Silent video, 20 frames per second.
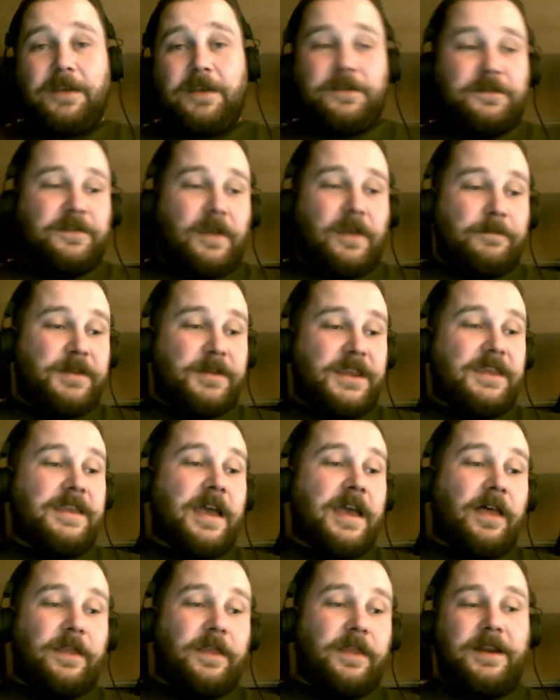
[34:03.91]
Somebody
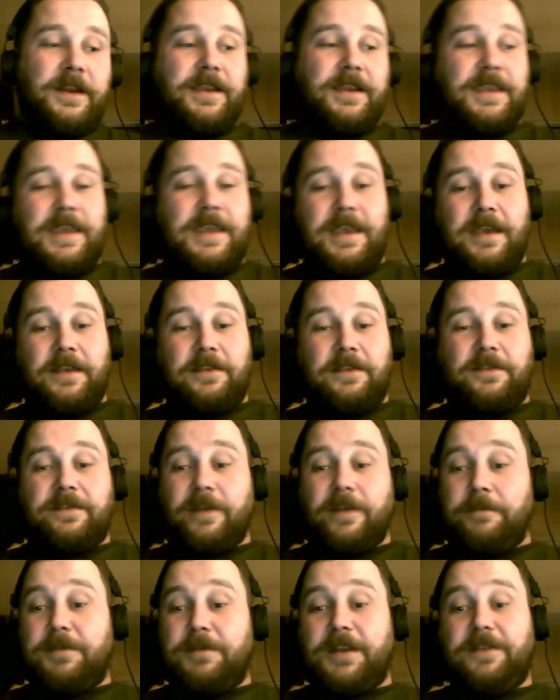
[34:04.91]
yelling at a kid.
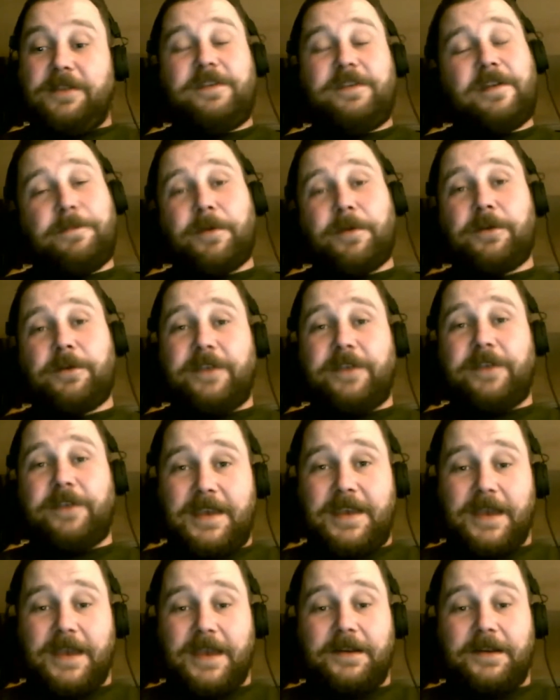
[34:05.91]
Somebody zippers a kid.